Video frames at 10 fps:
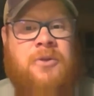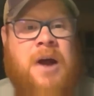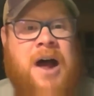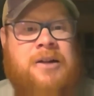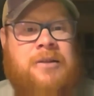
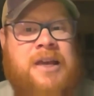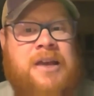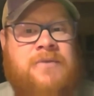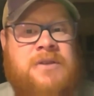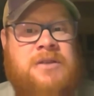Rock
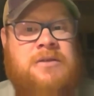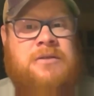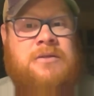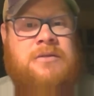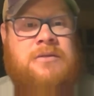leaves,
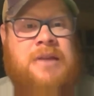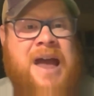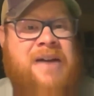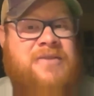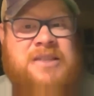they
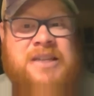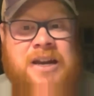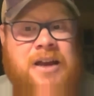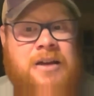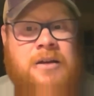have
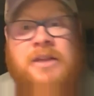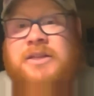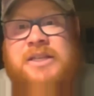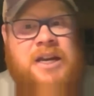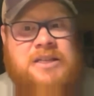Cena, and
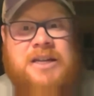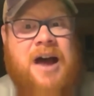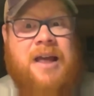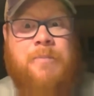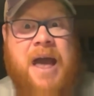Cena's
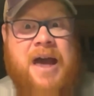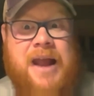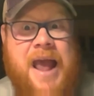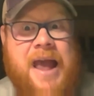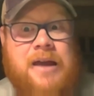not a bad
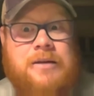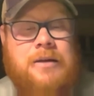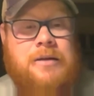hand.